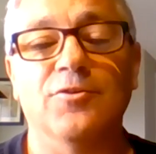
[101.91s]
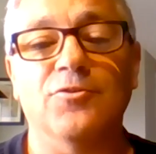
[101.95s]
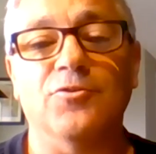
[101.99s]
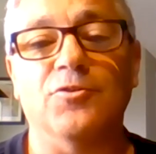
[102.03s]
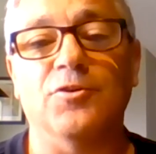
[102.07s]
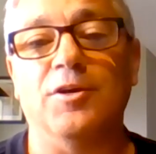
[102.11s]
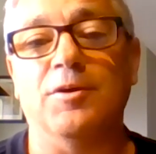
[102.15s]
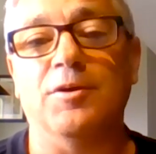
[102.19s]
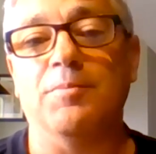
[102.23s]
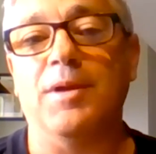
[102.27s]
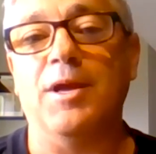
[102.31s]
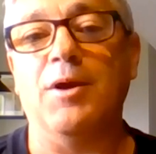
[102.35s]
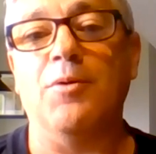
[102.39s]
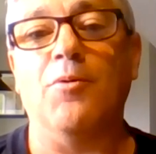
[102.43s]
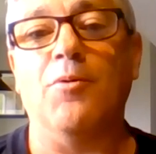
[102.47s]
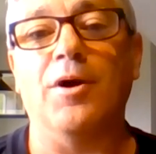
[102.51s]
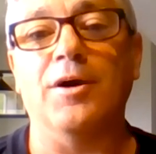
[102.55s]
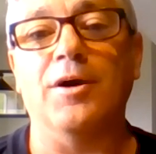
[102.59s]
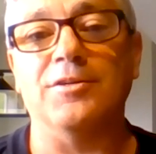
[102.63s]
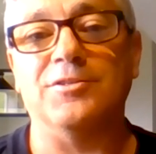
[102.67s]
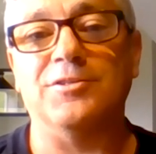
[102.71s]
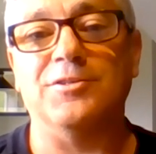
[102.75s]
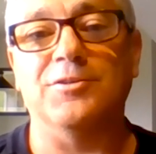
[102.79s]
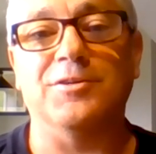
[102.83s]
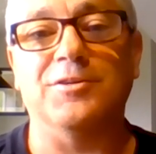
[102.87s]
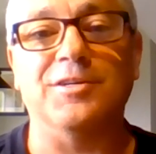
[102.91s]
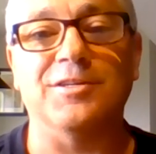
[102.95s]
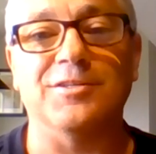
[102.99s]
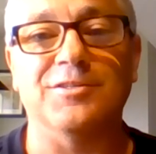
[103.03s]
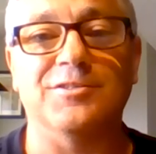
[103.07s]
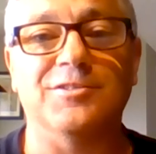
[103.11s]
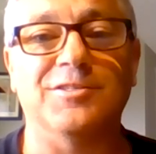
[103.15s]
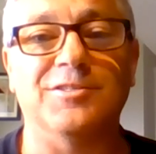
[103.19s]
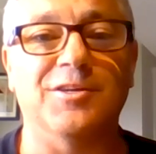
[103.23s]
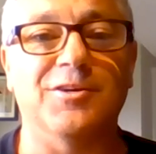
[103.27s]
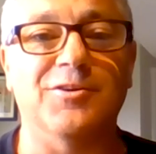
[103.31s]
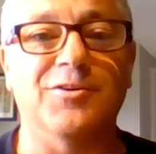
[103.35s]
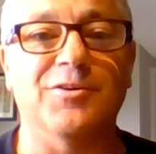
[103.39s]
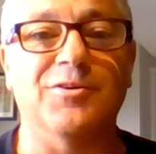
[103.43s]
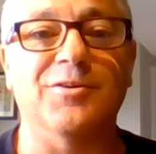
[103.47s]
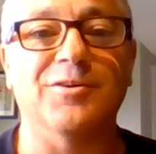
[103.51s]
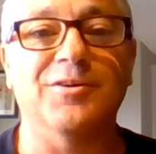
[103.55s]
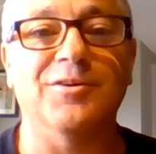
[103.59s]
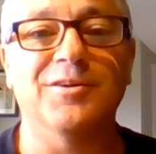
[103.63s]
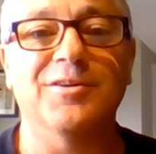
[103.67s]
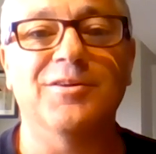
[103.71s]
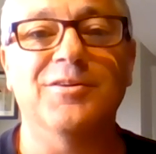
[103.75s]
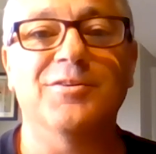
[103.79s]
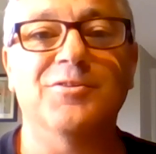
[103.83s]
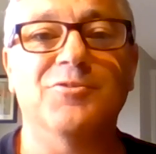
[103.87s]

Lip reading: So you may want to consider